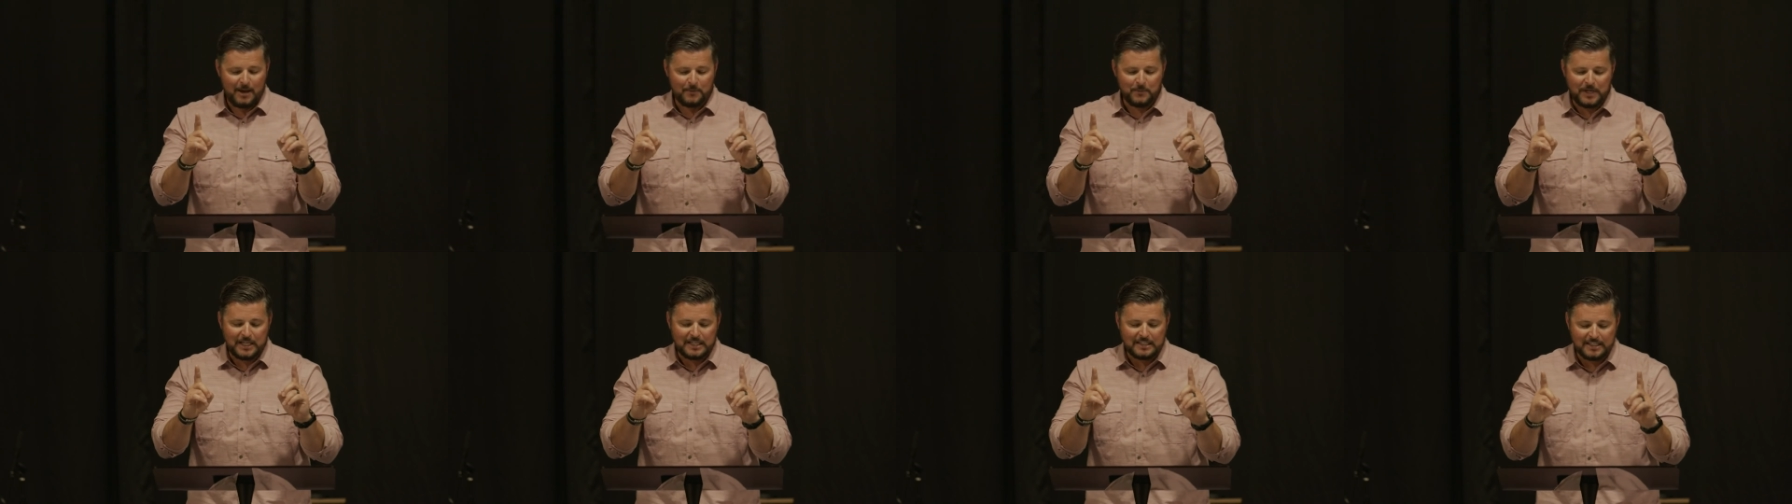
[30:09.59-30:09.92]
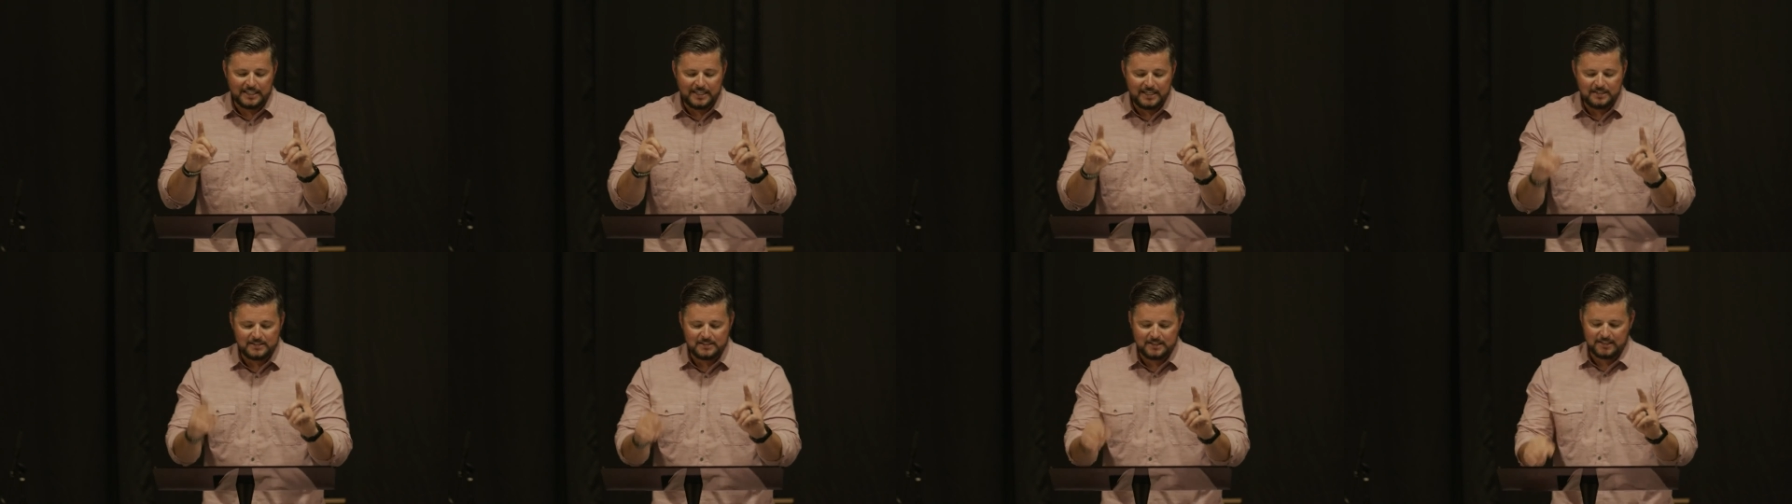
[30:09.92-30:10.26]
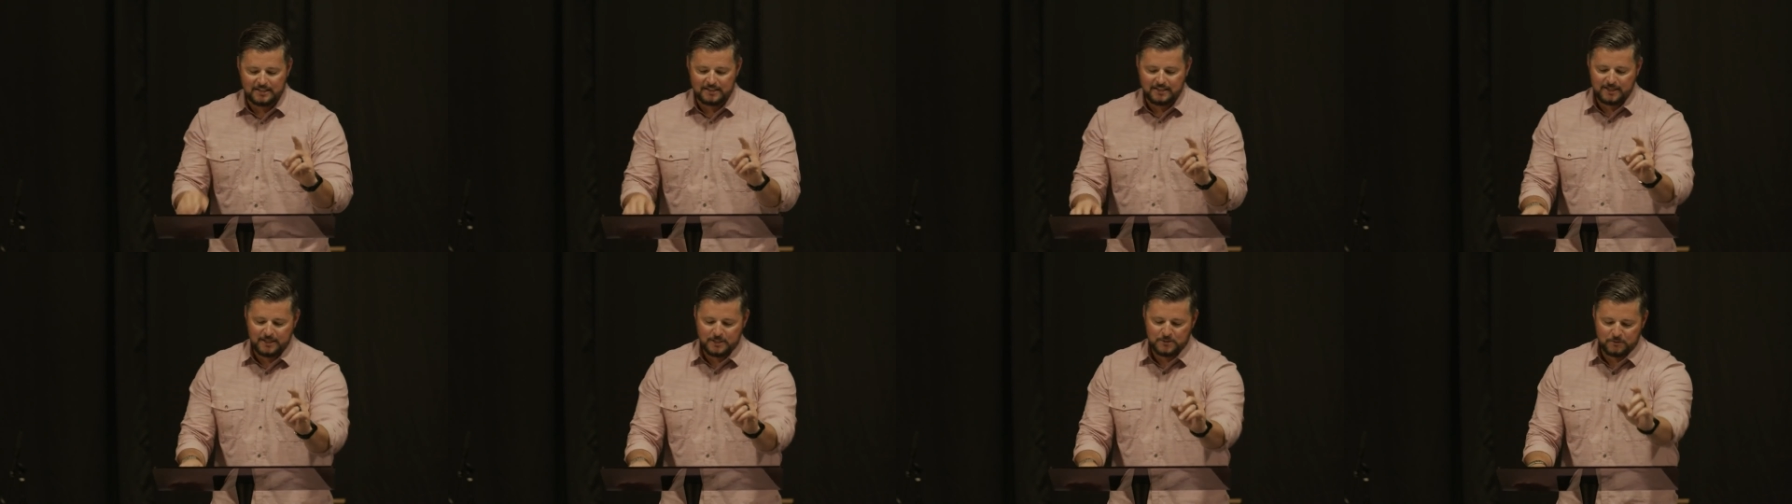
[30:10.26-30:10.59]
And when he
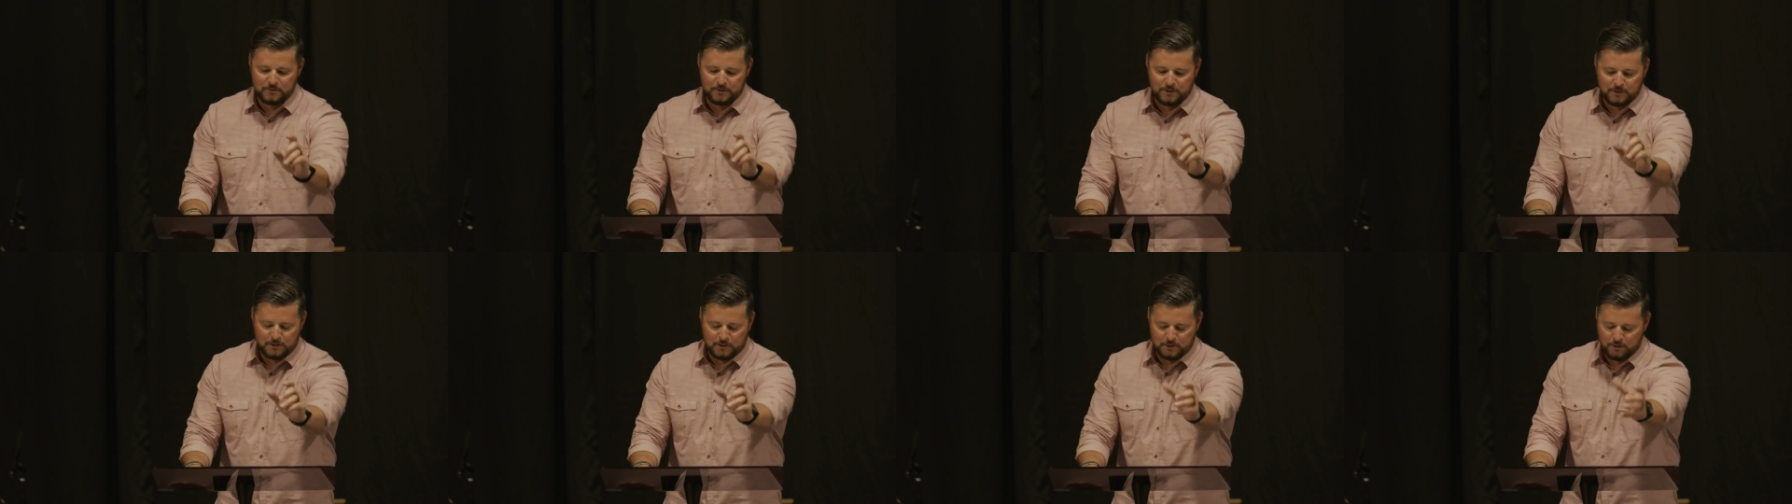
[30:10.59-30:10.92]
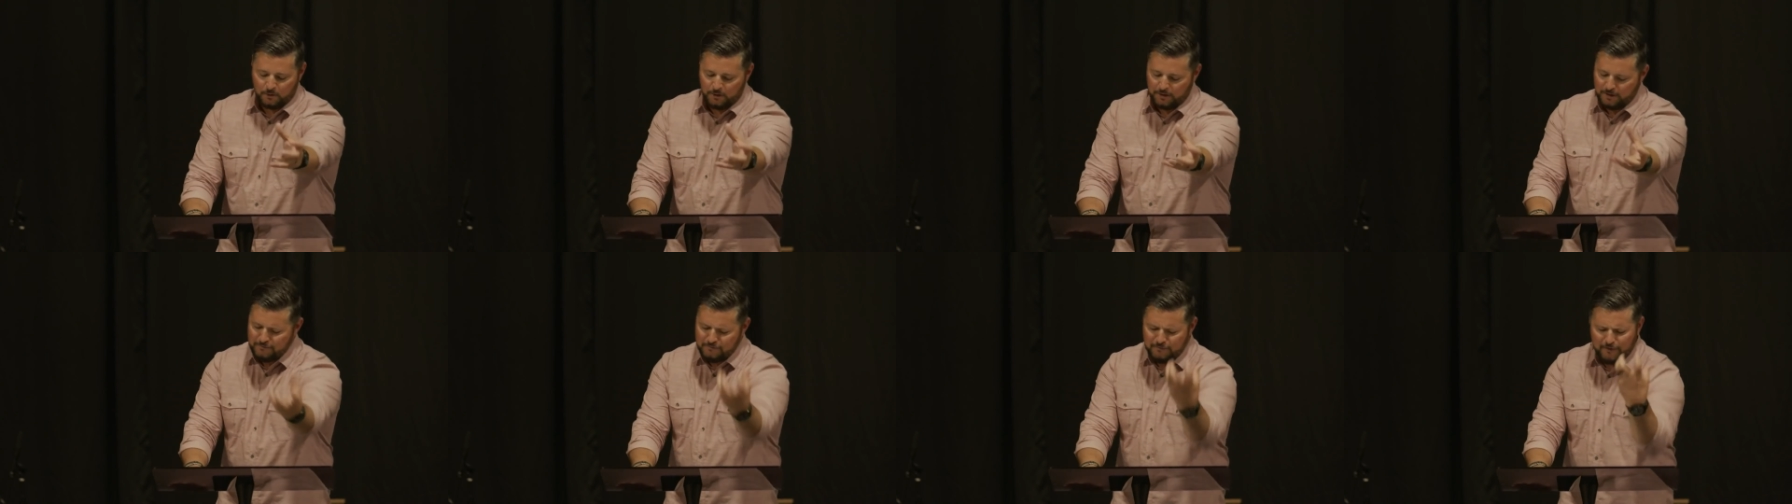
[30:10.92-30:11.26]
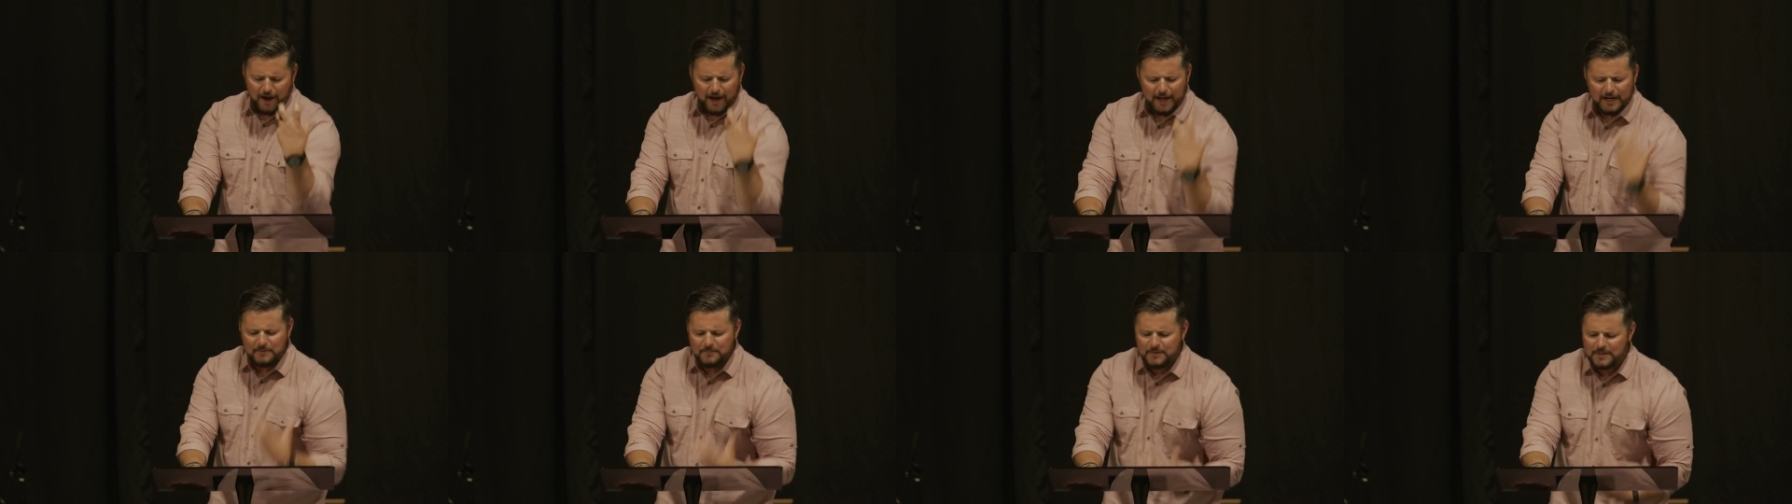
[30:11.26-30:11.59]
leads, he leads with a sword.
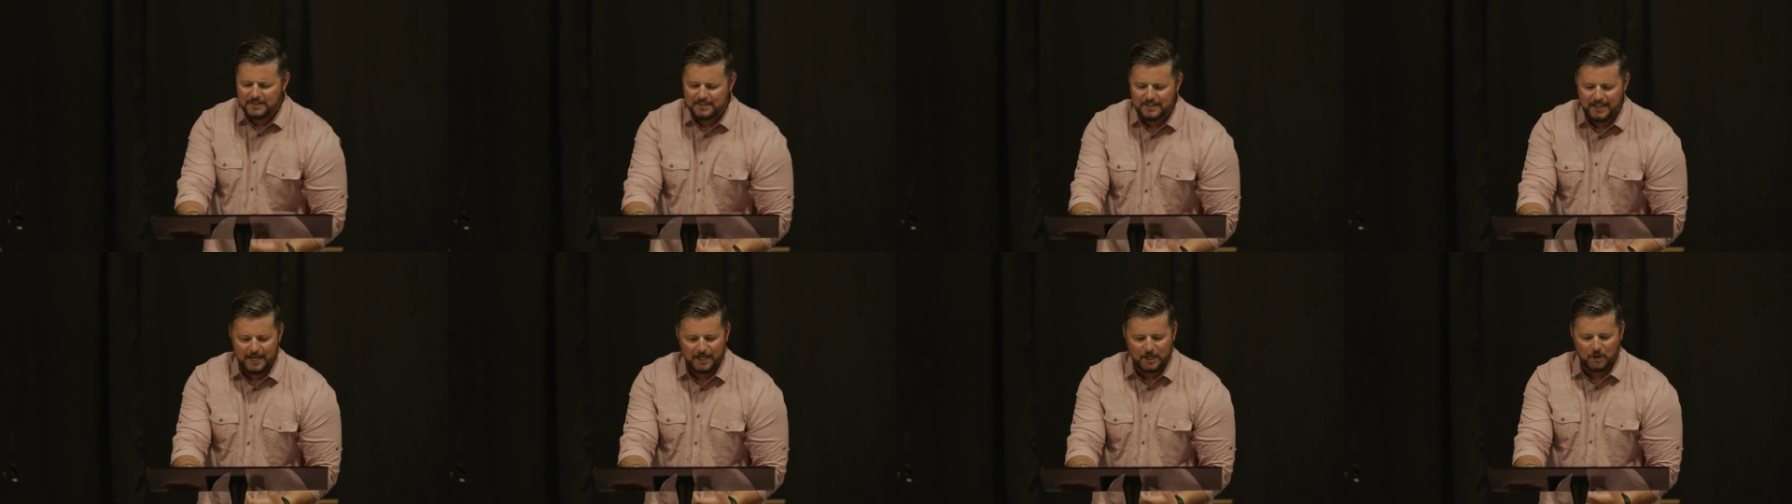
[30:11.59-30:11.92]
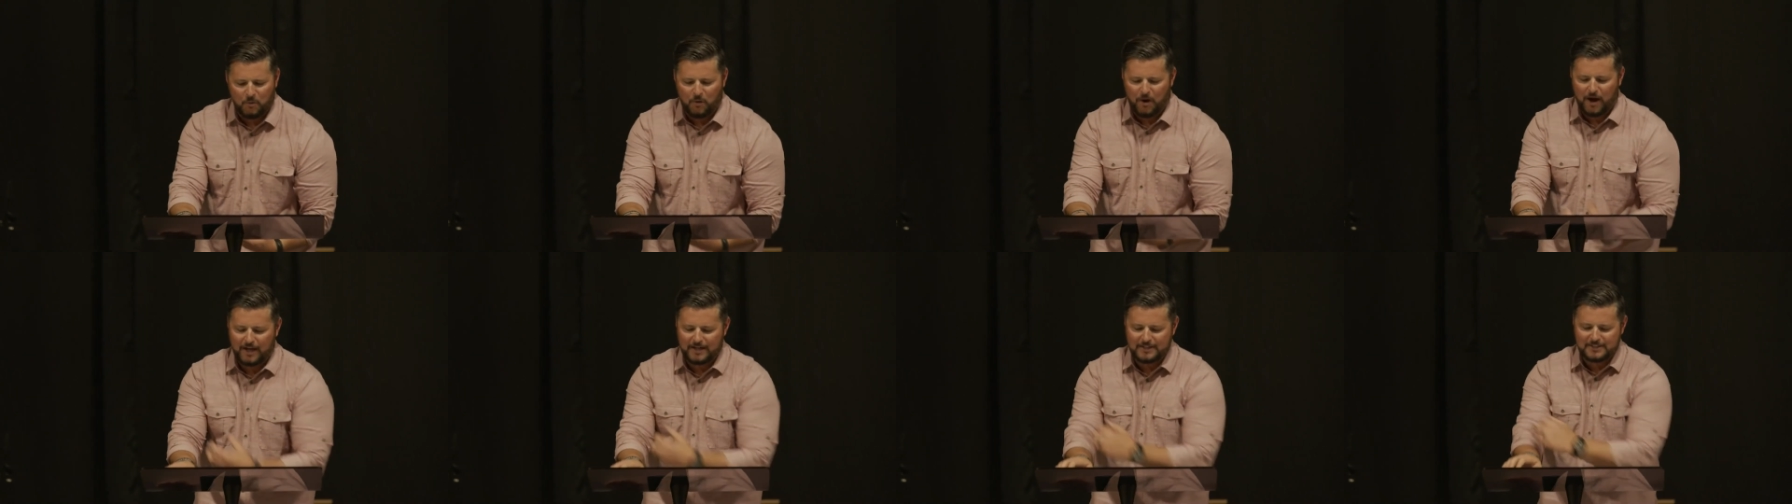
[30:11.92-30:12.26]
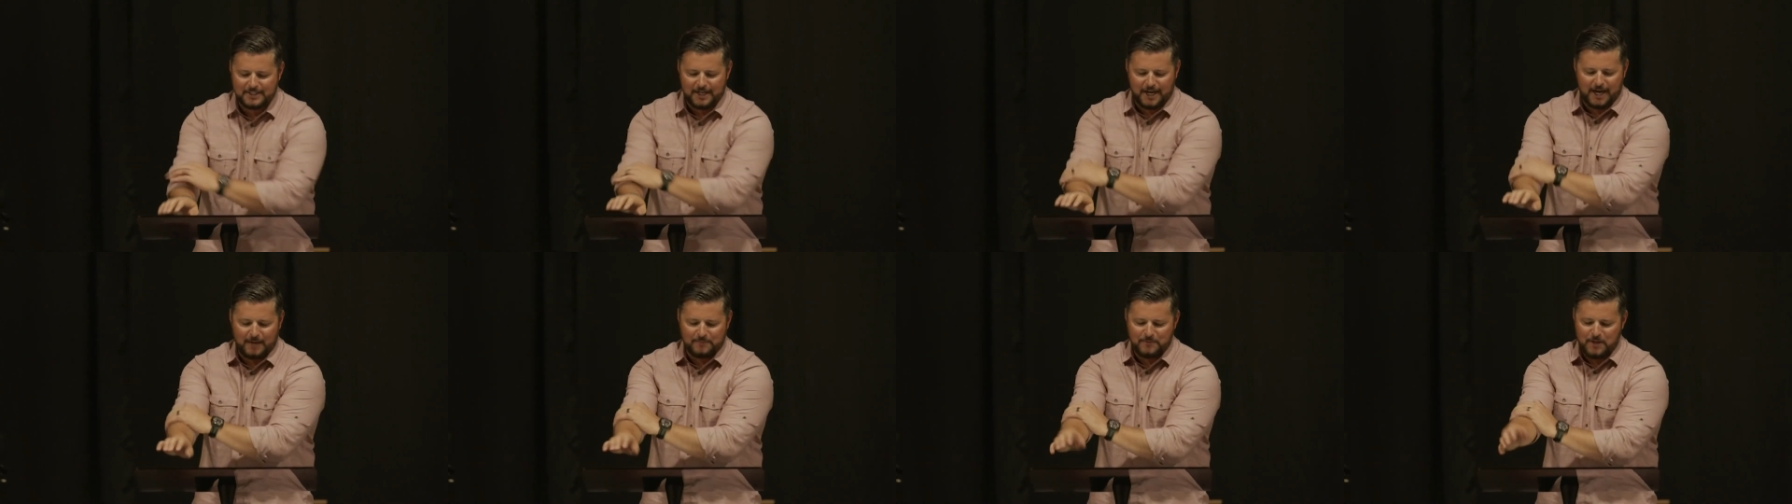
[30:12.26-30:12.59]
Invite him into that
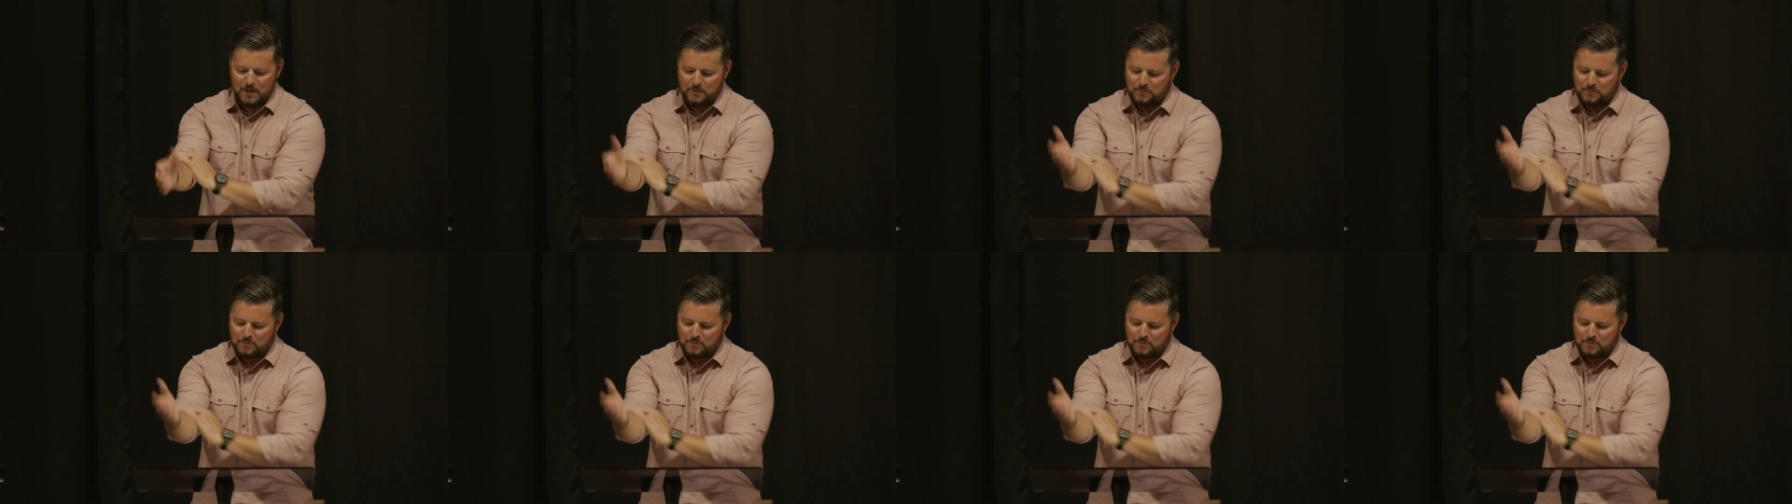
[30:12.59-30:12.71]
quiet time.